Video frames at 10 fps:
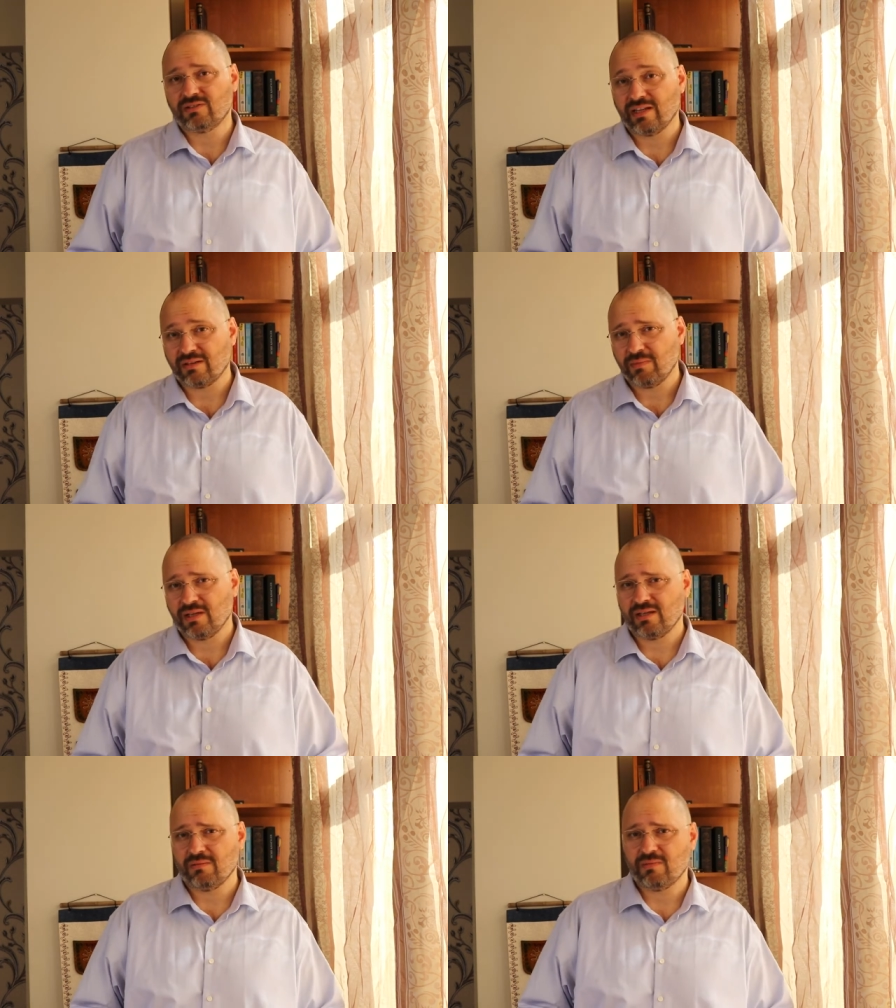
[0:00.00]
threaten
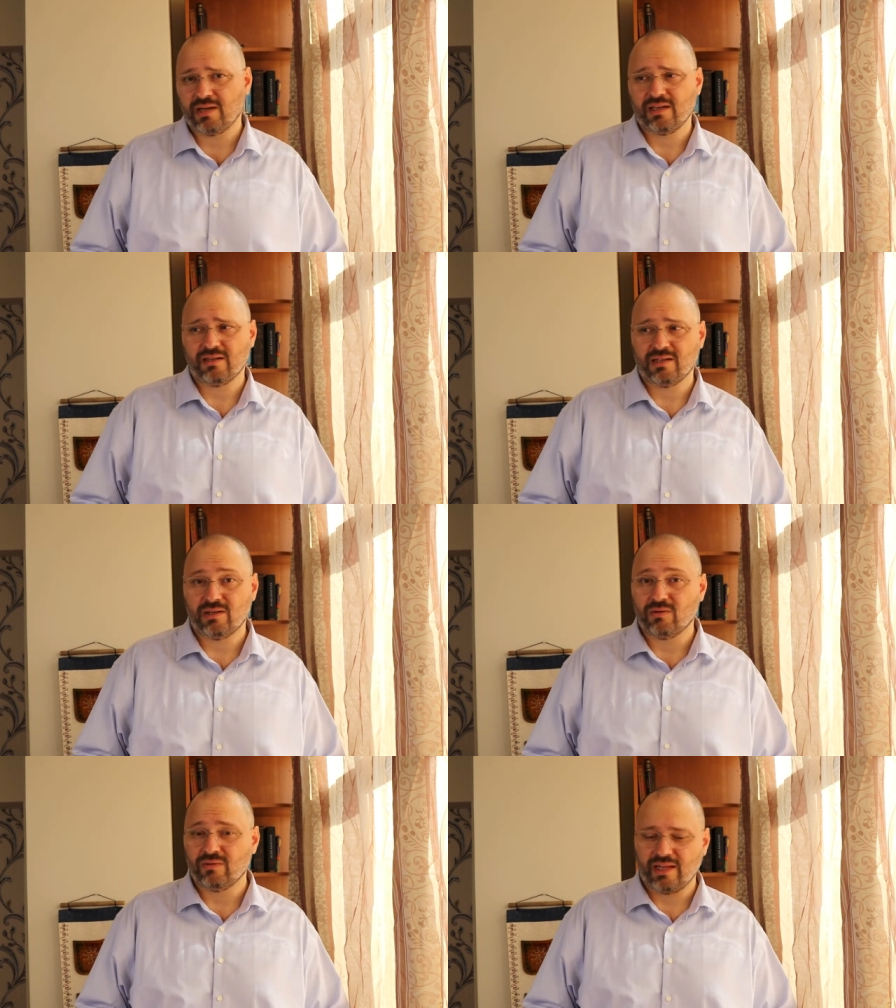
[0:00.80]
me in my
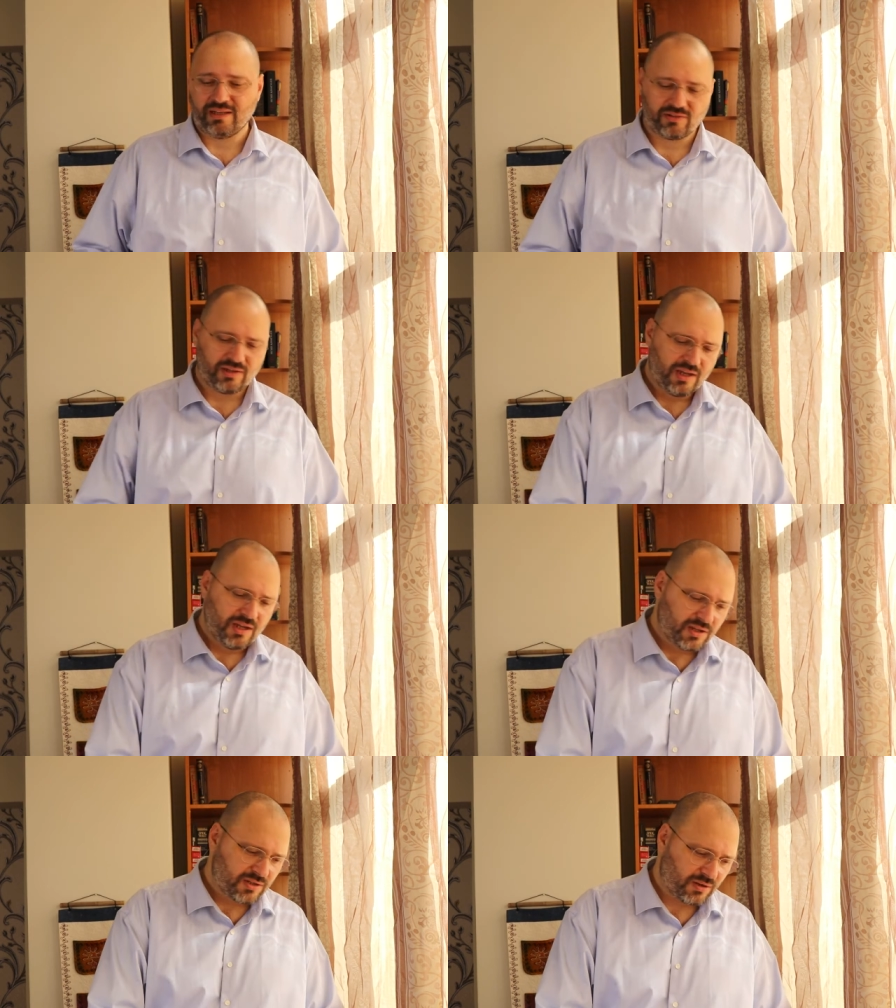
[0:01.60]
uh, own land.
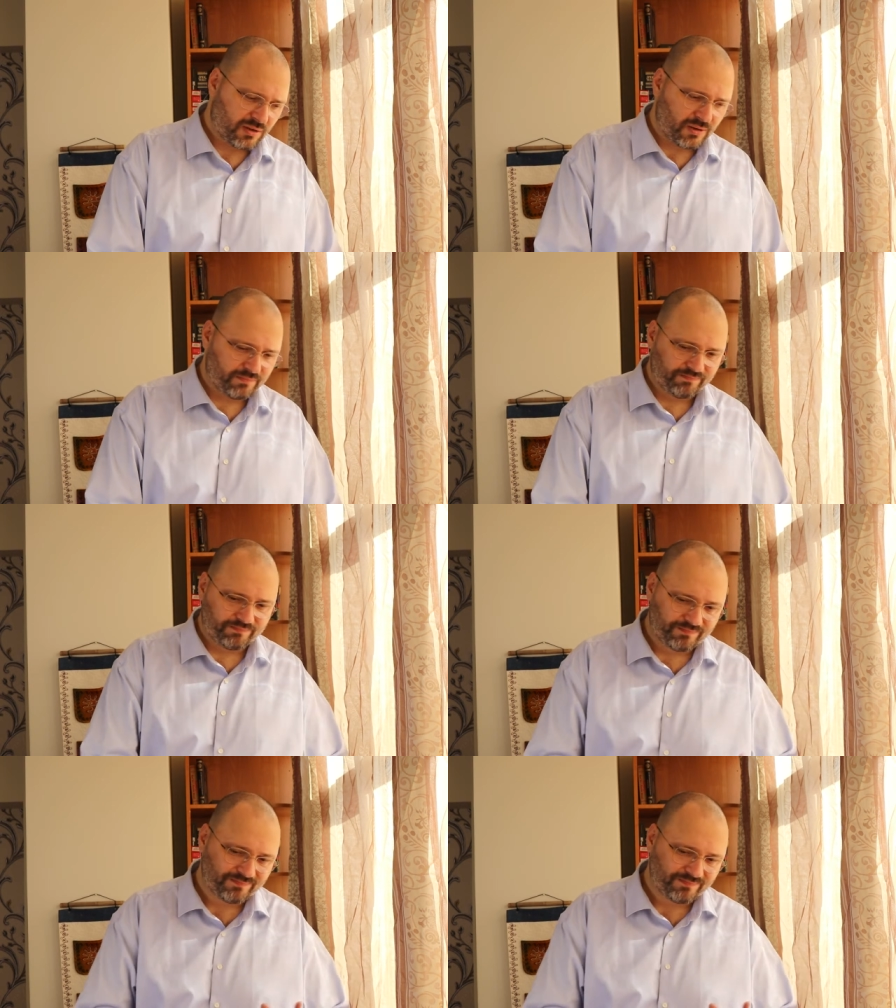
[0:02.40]
So